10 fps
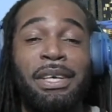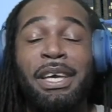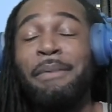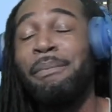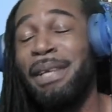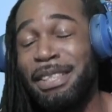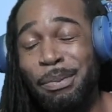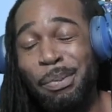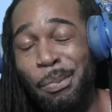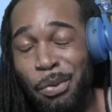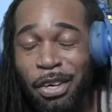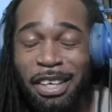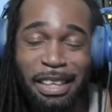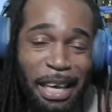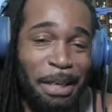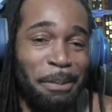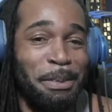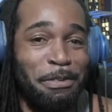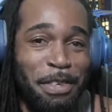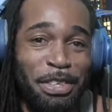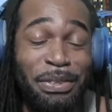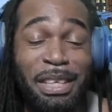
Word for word: and bless up your boy and like up the video.